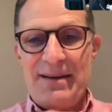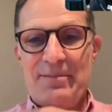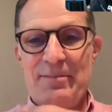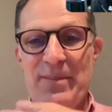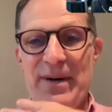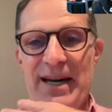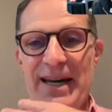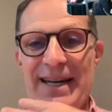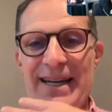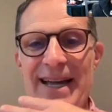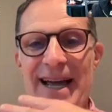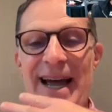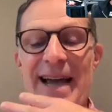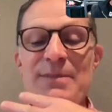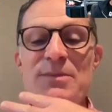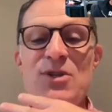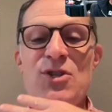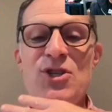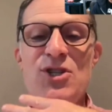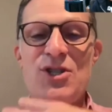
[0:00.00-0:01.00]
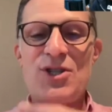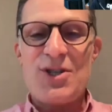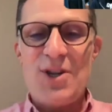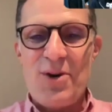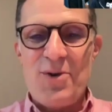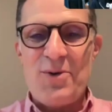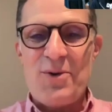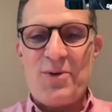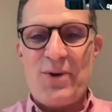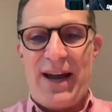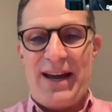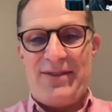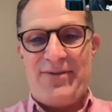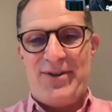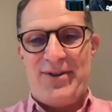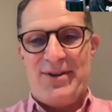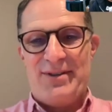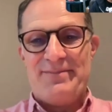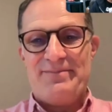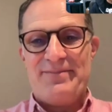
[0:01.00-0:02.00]
But I'm so
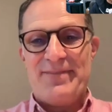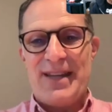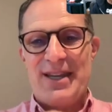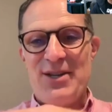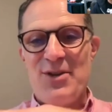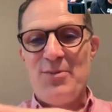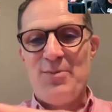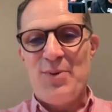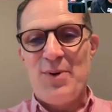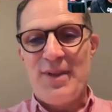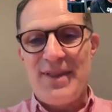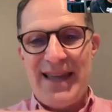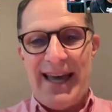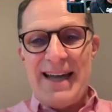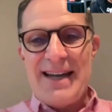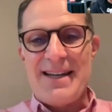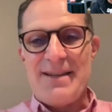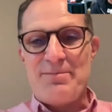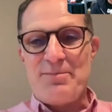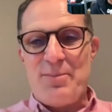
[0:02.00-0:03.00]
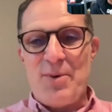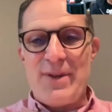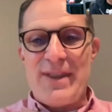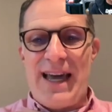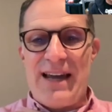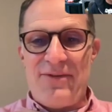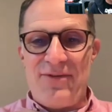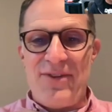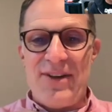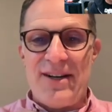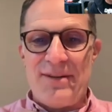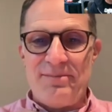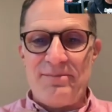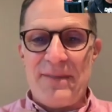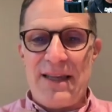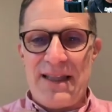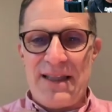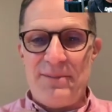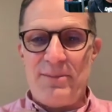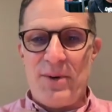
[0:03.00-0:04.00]
grateful that you put that film
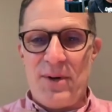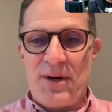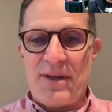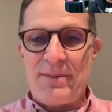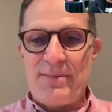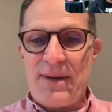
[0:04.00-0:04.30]
in the book,